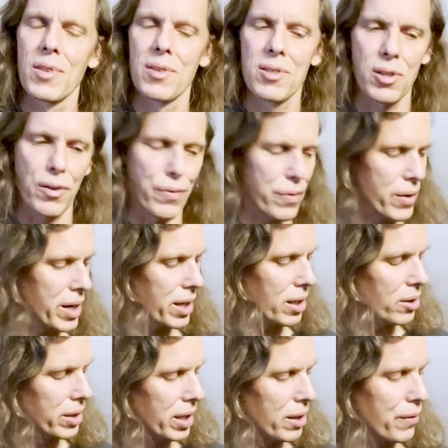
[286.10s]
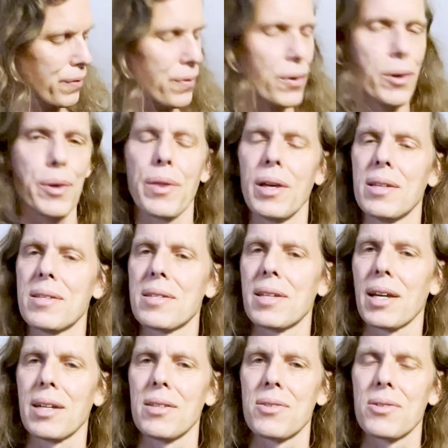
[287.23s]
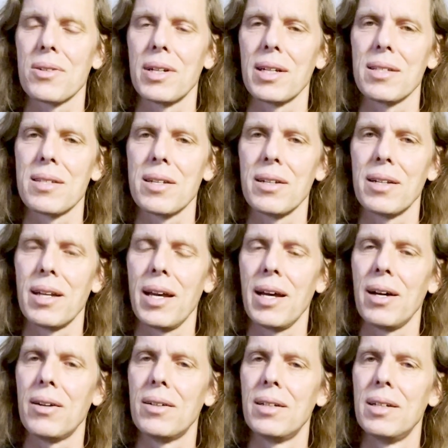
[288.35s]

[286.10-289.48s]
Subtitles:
So fretting only the 4th and 2nd strings here now.